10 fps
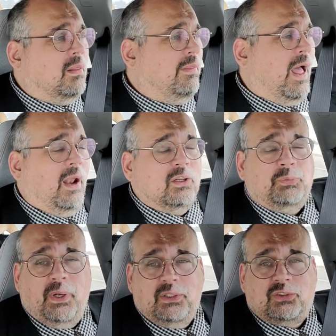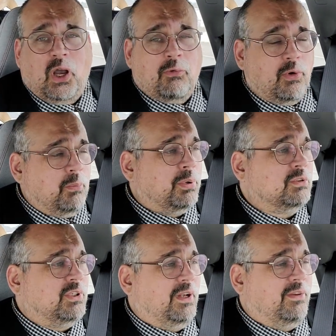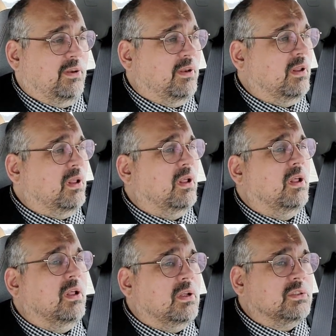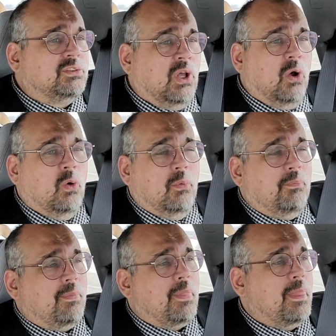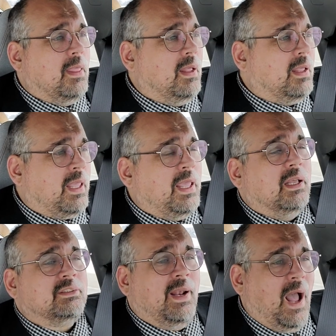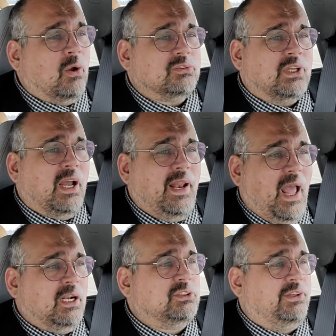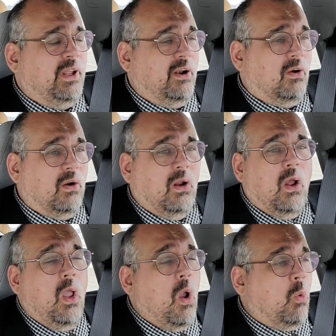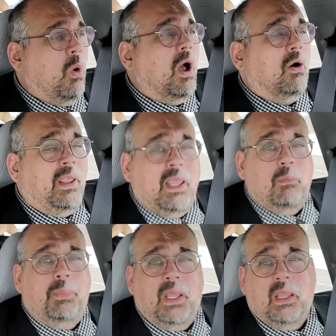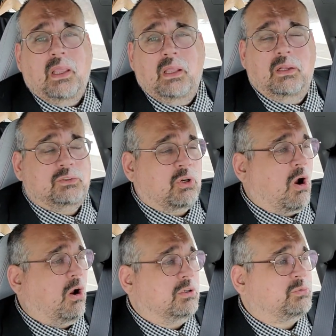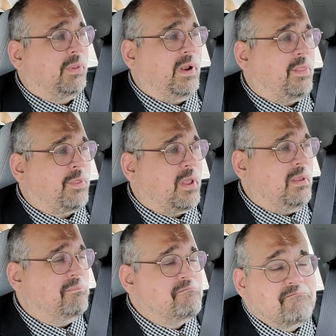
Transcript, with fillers: That has been discovered and presented. So, he is an outside agitator. Will he be charged with anything?